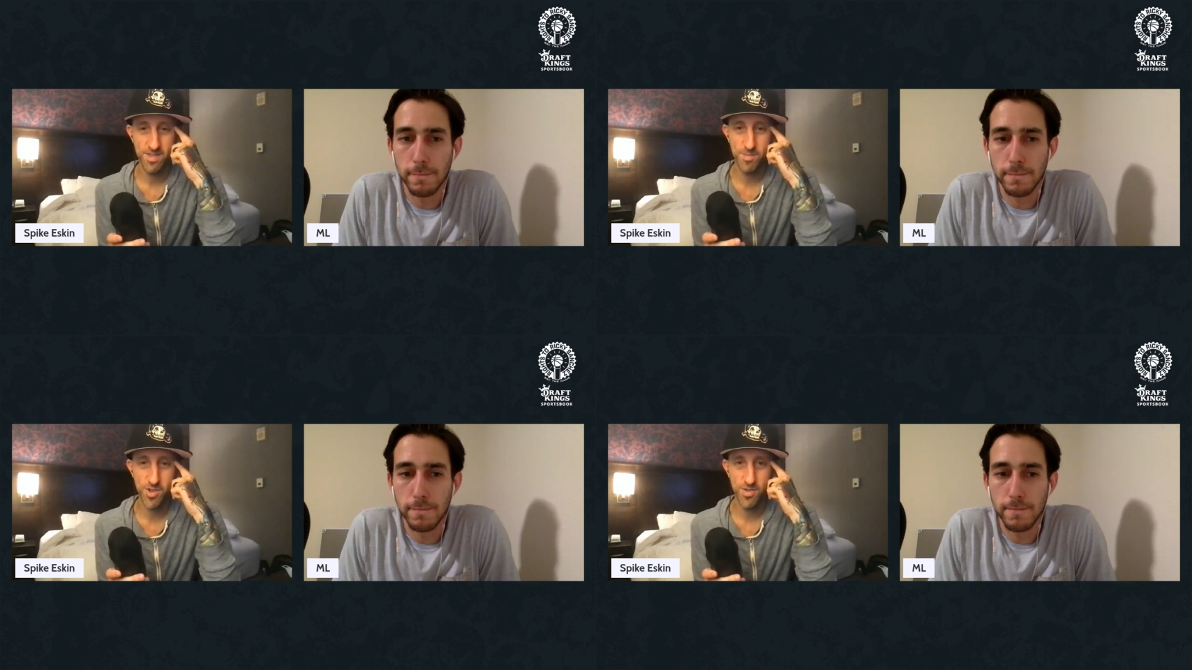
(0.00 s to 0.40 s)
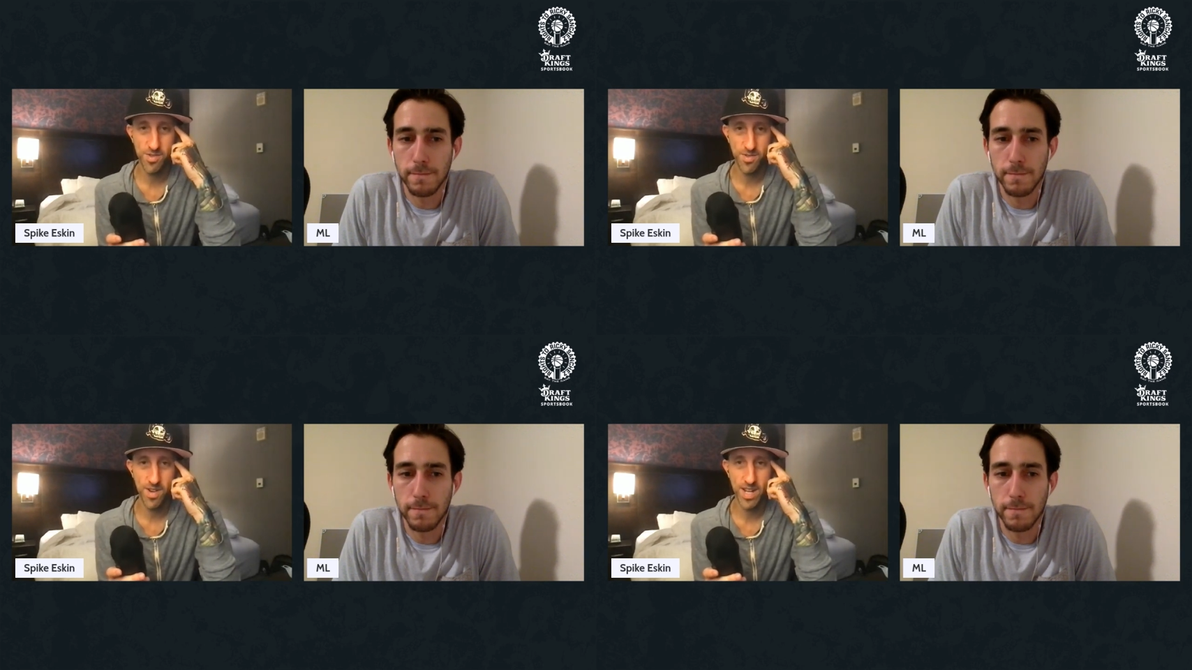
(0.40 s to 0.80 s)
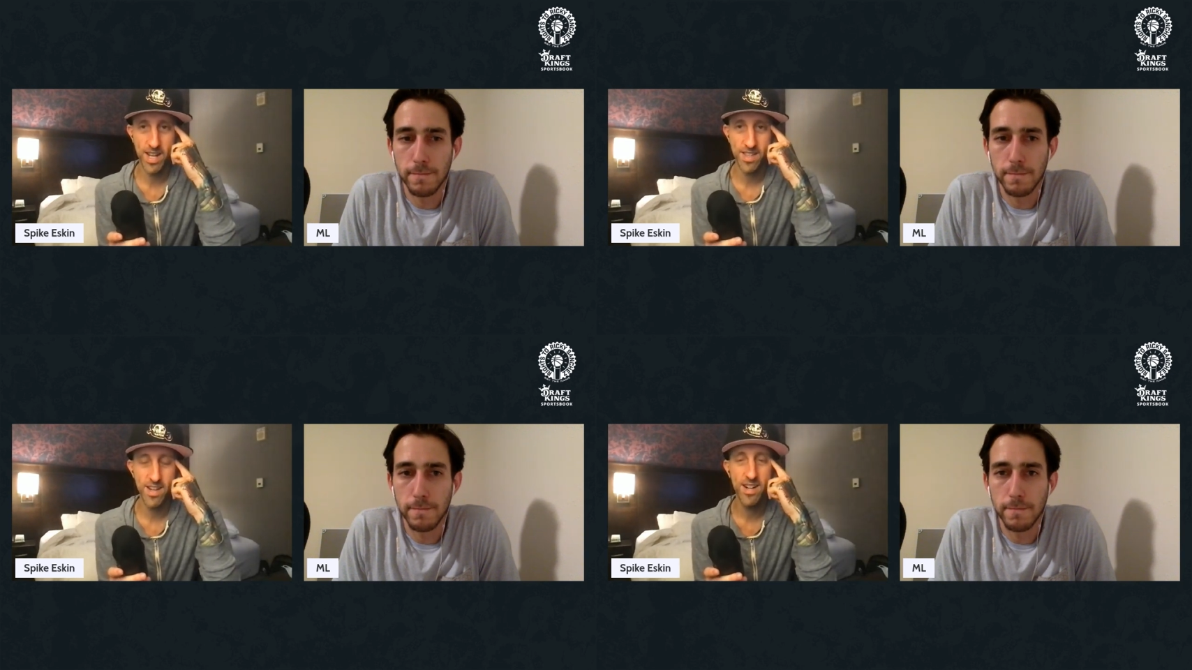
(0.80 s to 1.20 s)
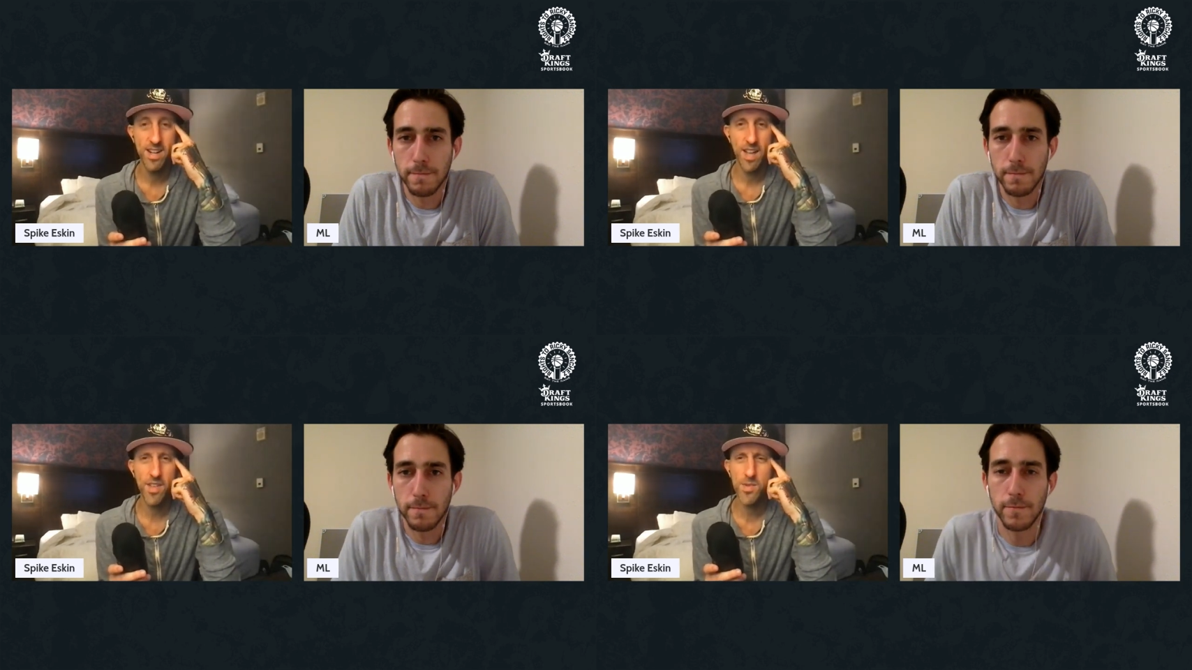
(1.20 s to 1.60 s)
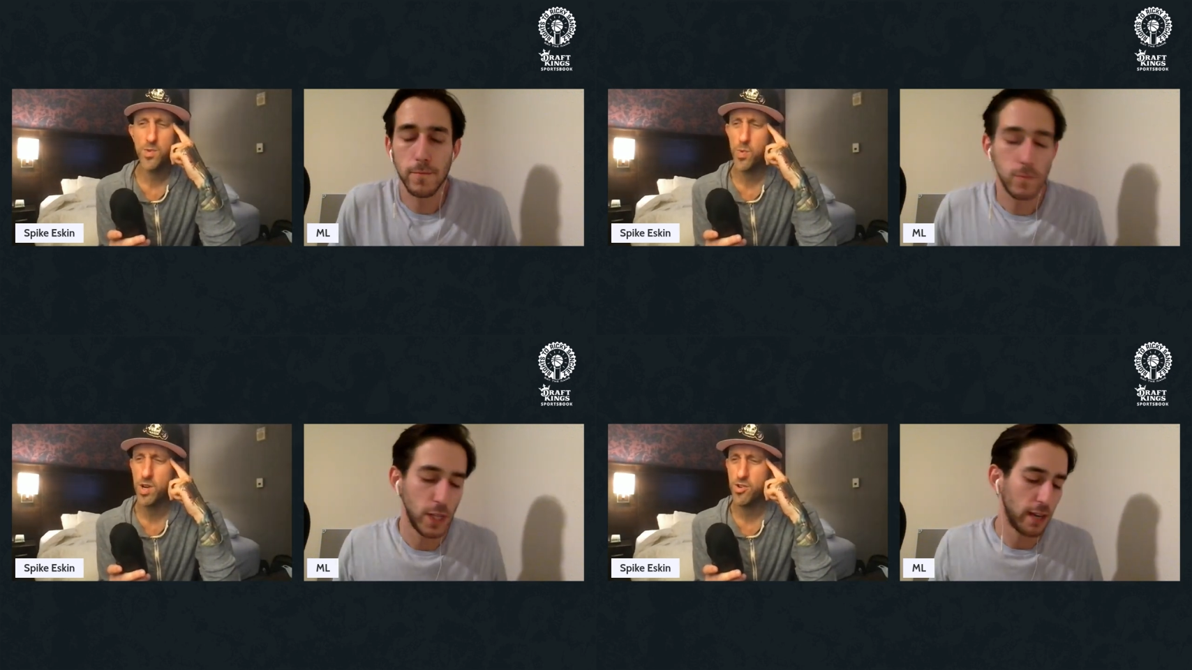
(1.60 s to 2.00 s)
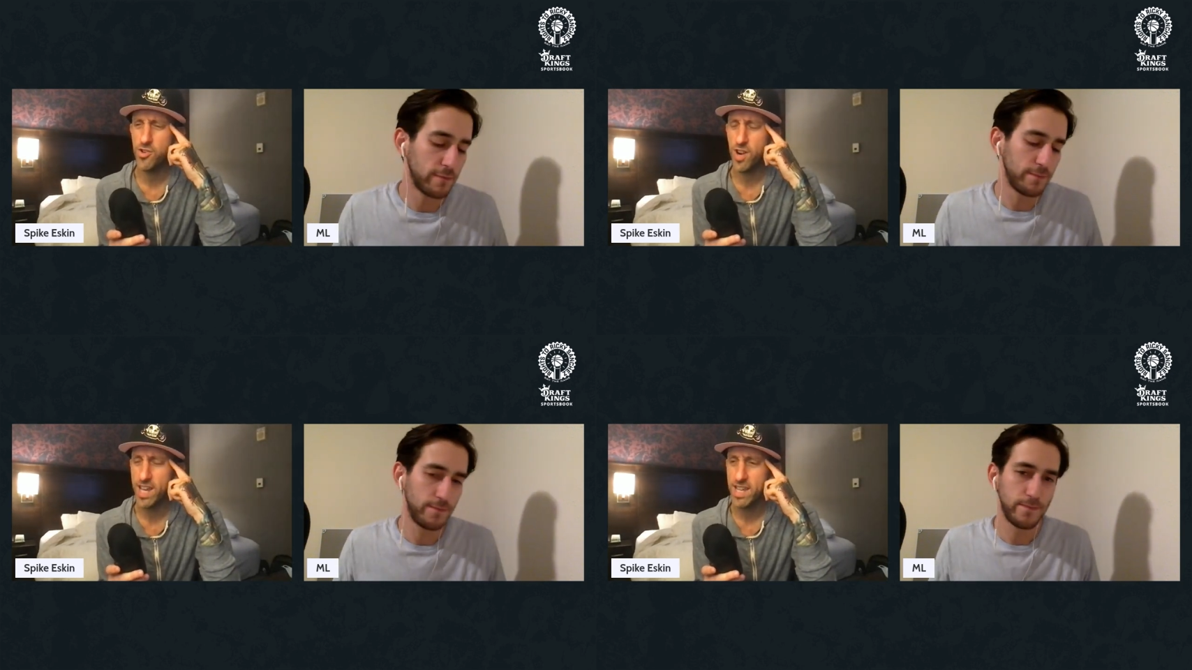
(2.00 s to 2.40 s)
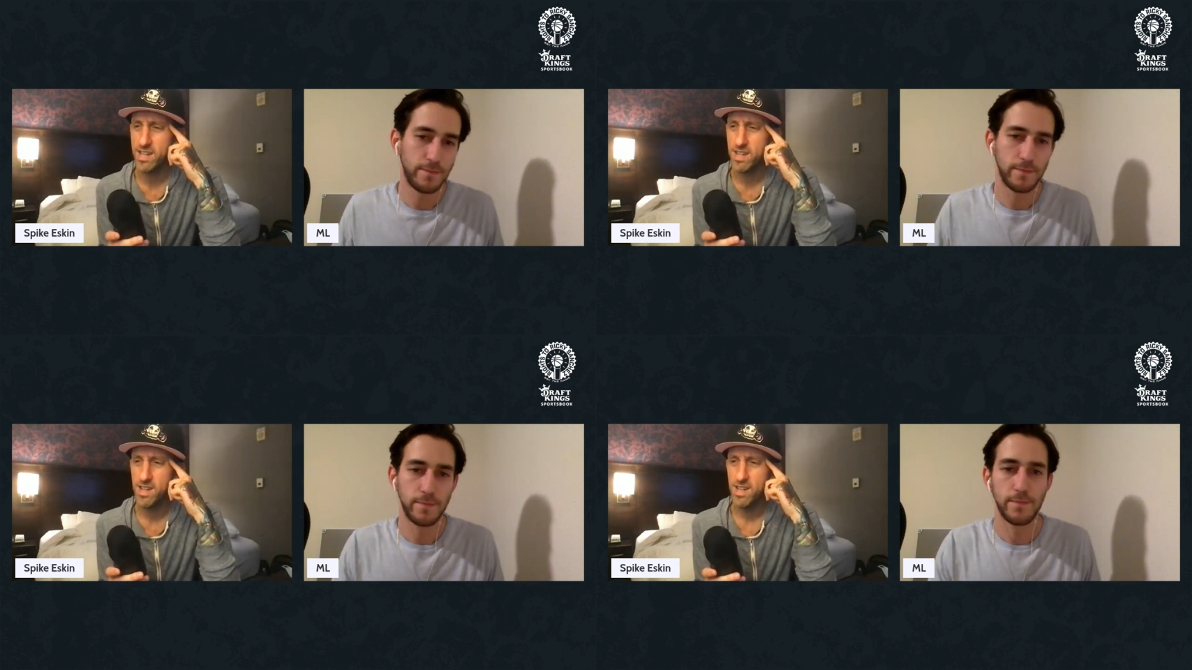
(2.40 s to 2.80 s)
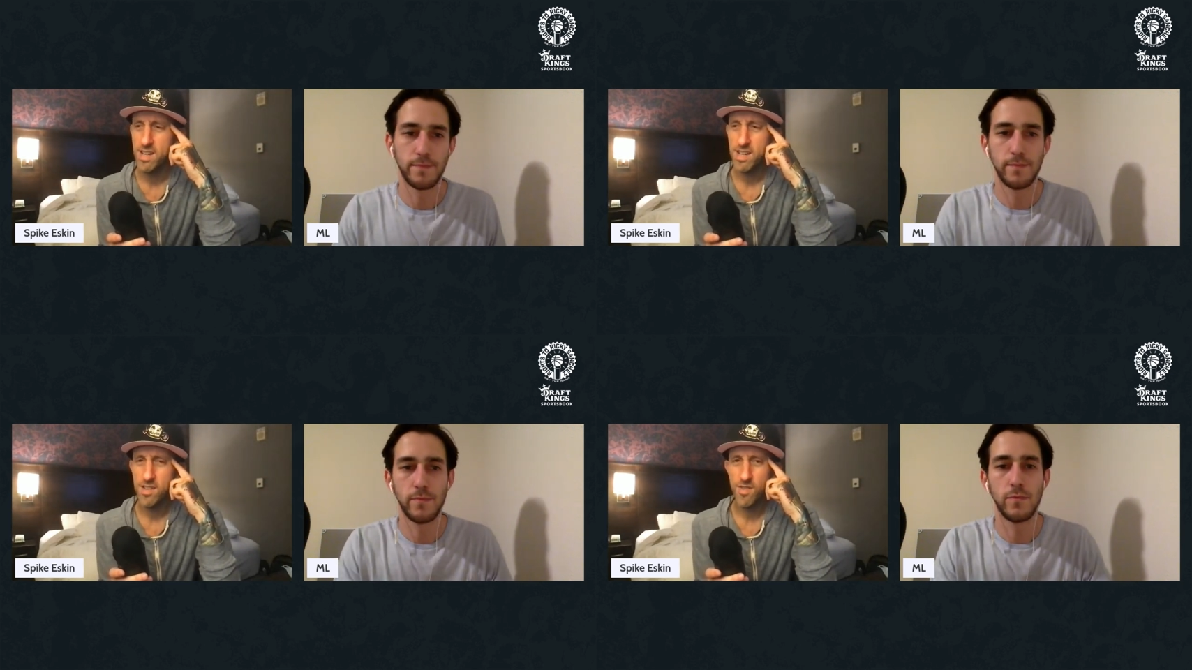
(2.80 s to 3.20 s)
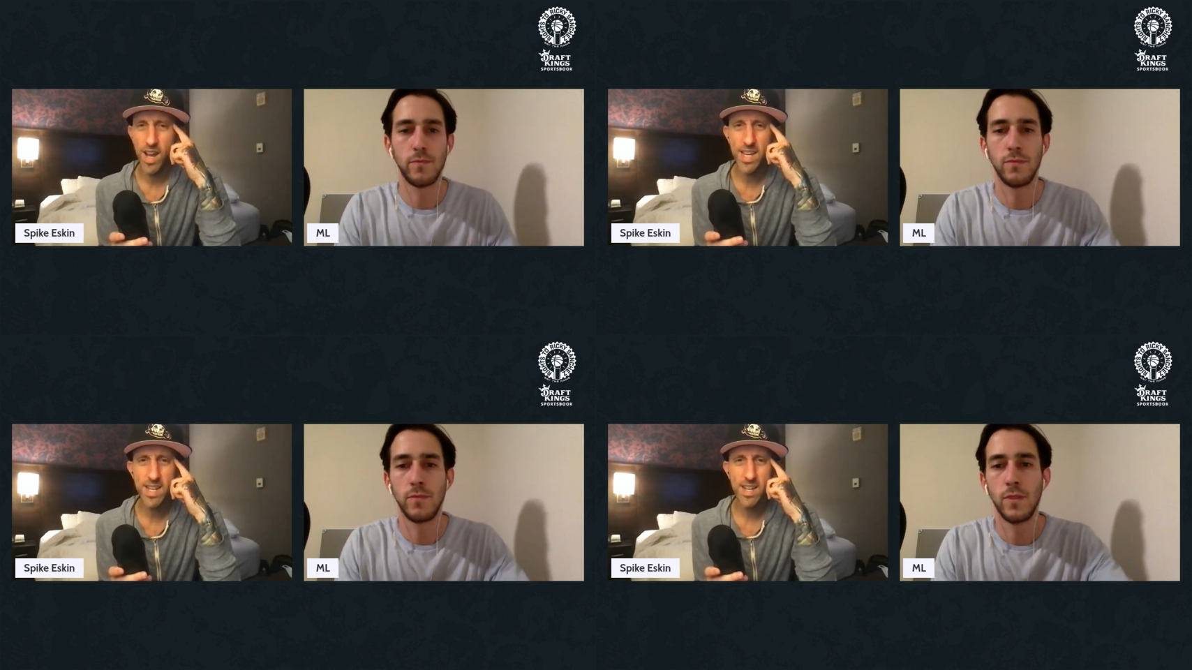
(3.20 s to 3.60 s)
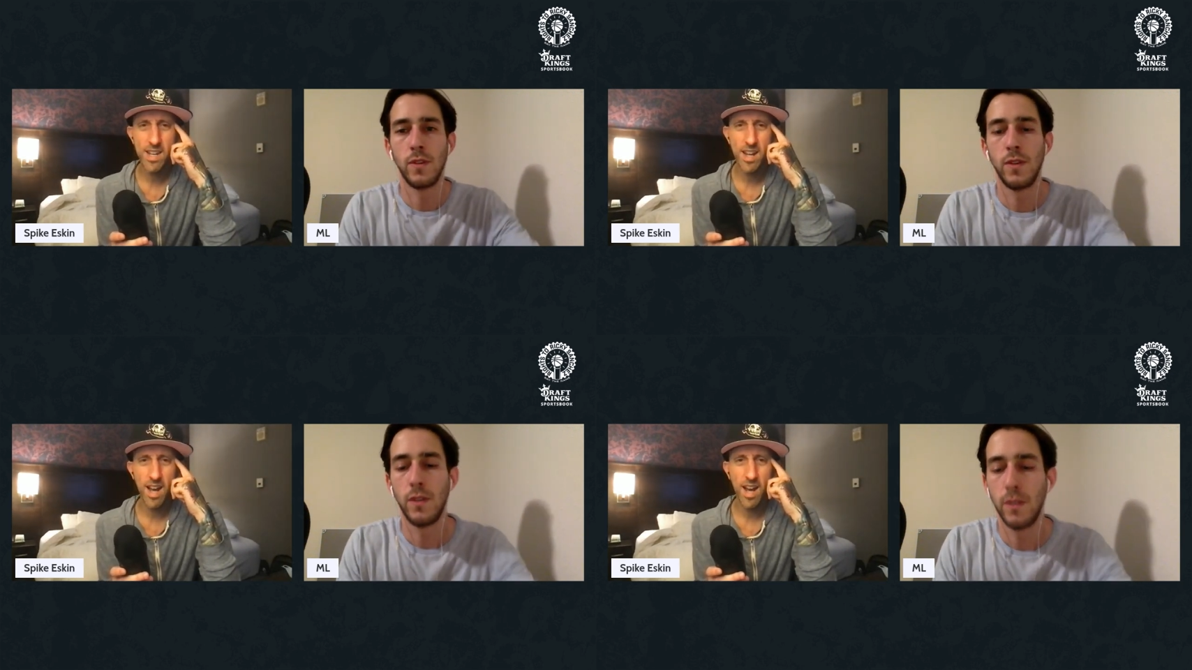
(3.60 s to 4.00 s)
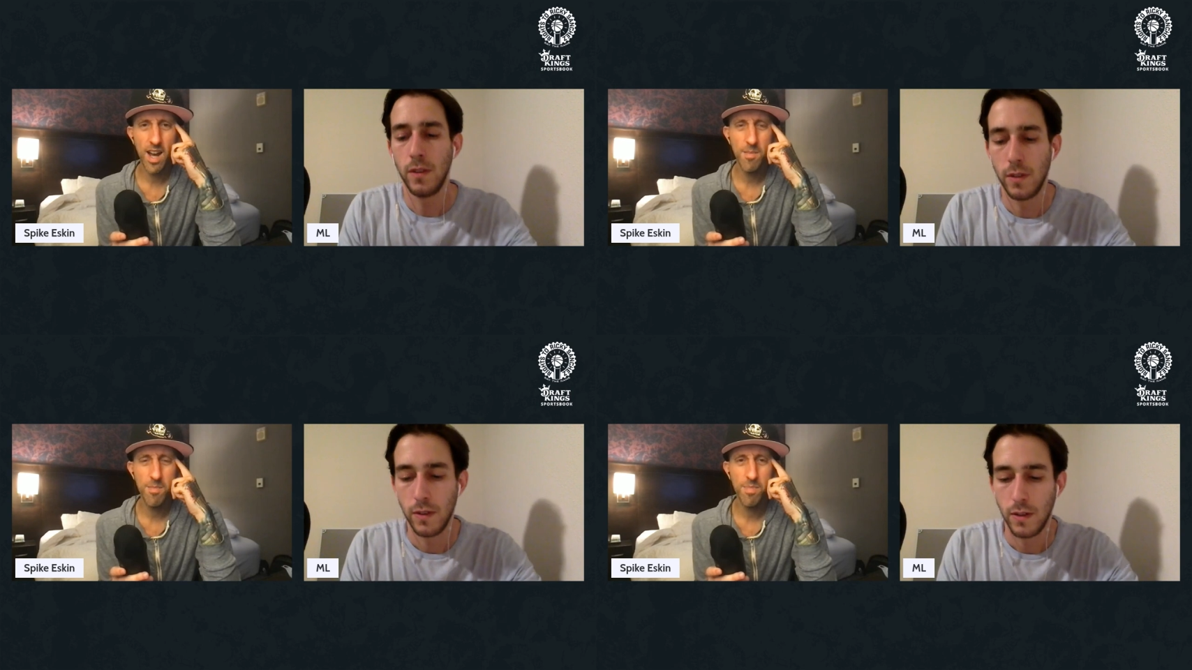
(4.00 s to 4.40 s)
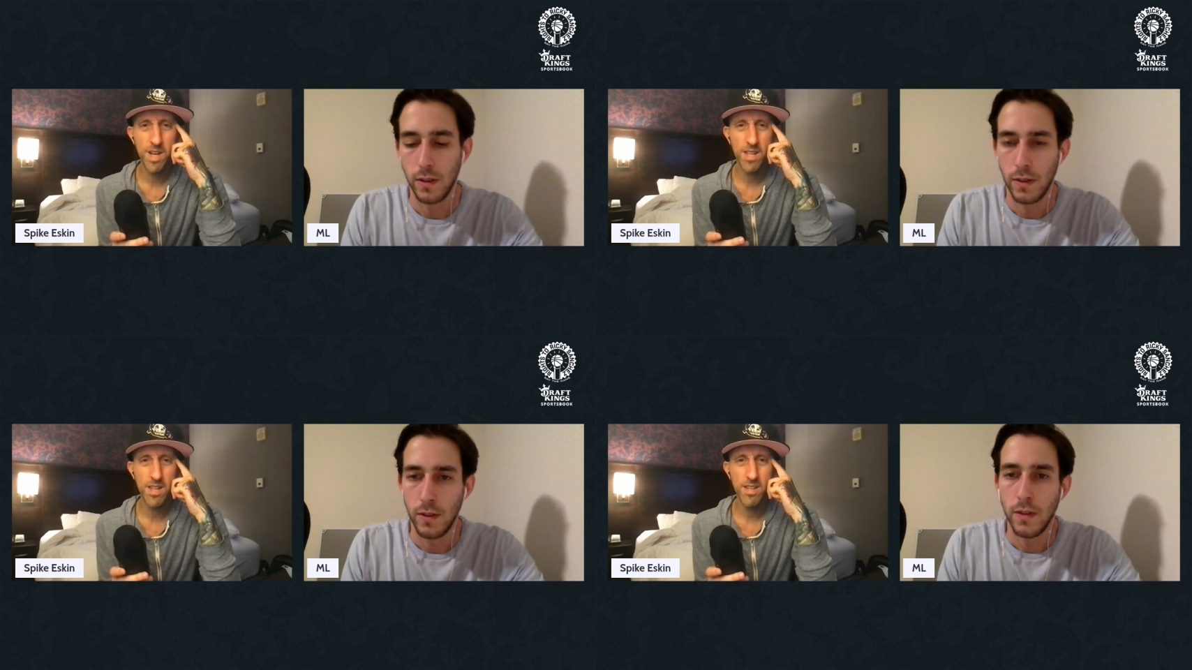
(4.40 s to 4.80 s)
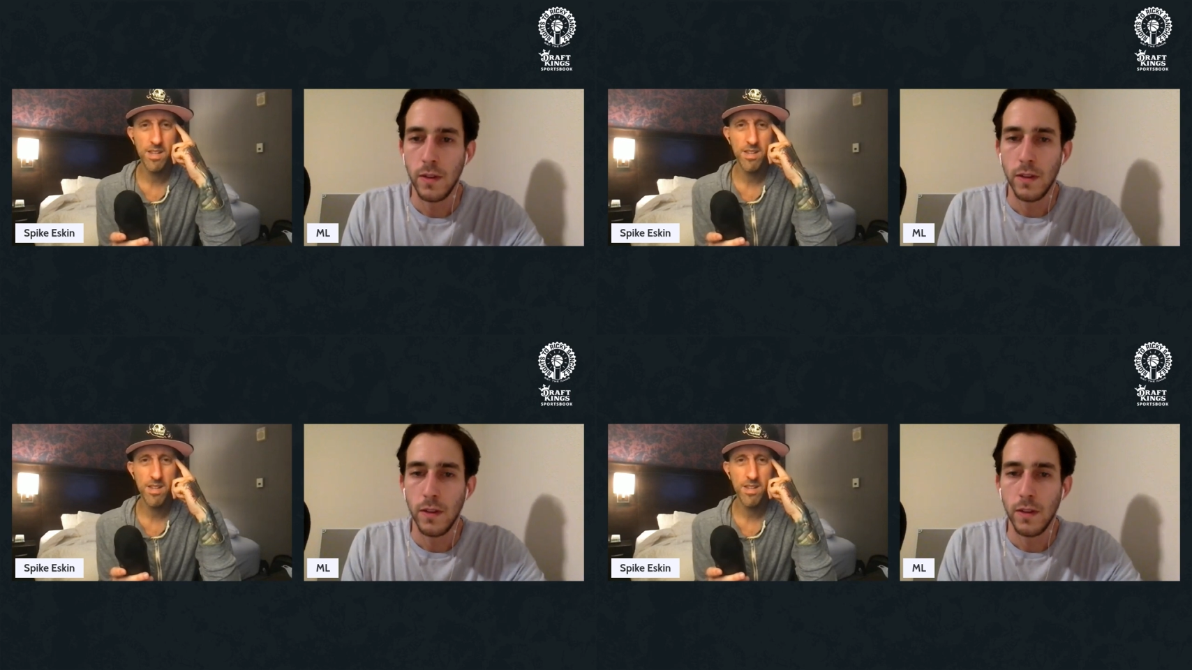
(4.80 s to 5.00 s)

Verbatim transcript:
Speaker 1: I'm sure he'll do great out there. I thought it was a yeah. weird trade, right? Um, but